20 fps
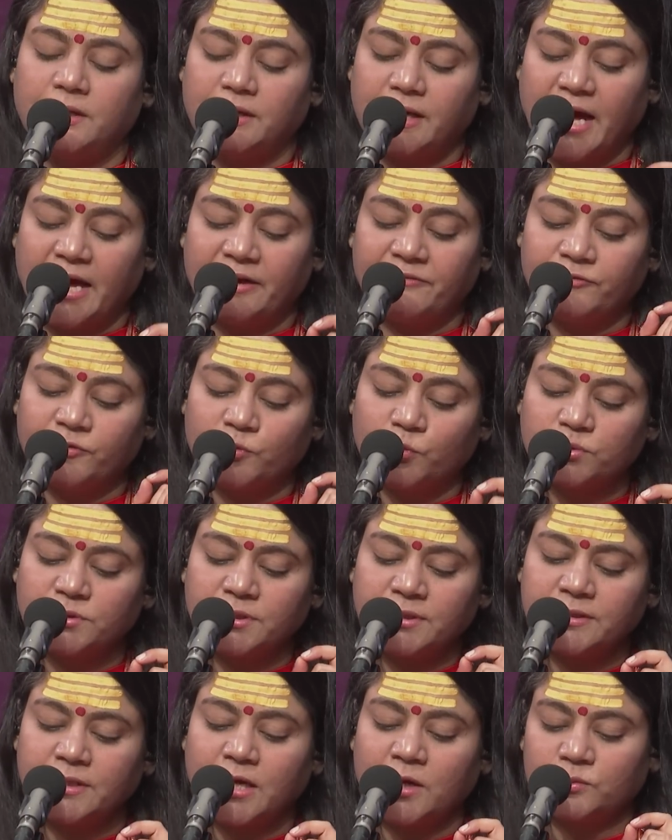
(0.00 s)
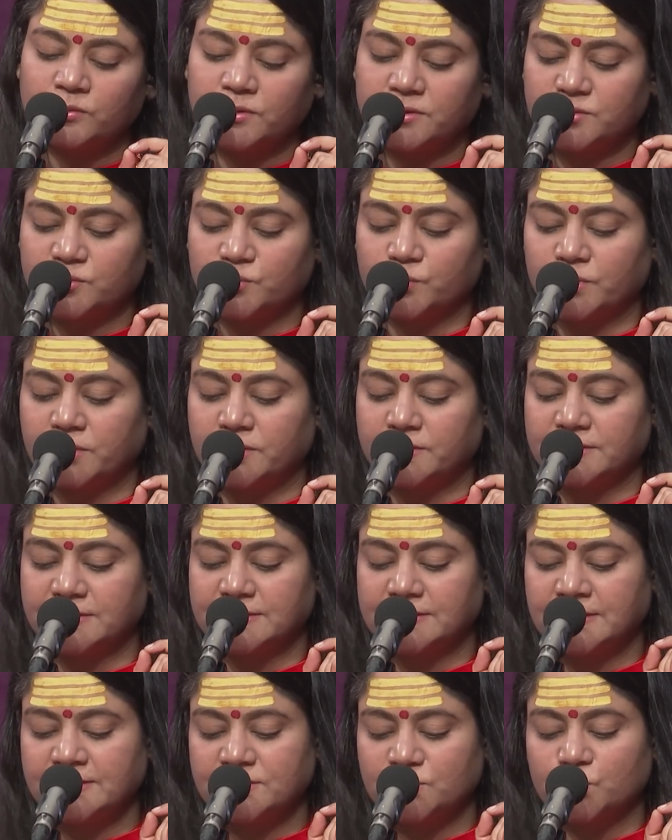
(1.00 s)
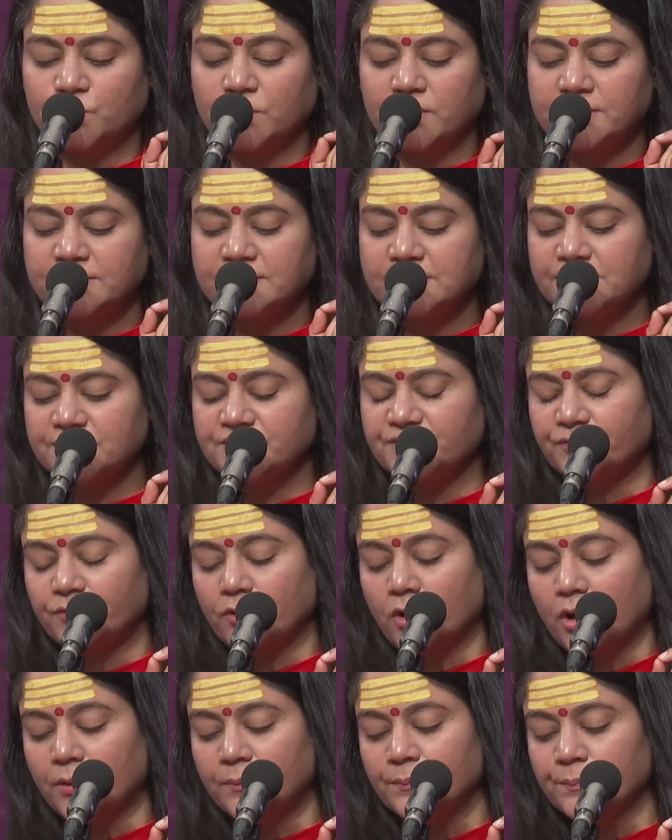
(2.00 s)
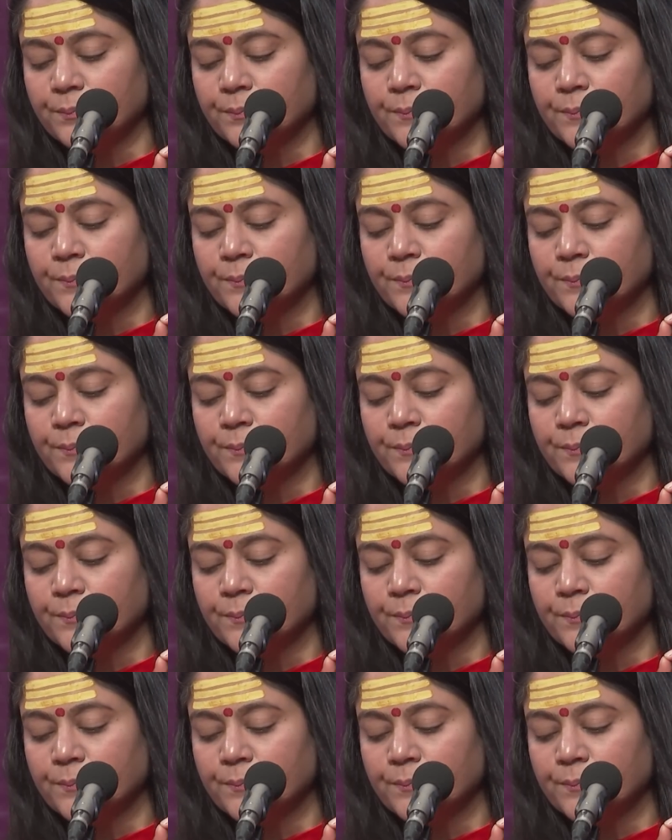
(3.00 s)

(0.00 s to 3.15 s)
I've noted down this verse. This verse is from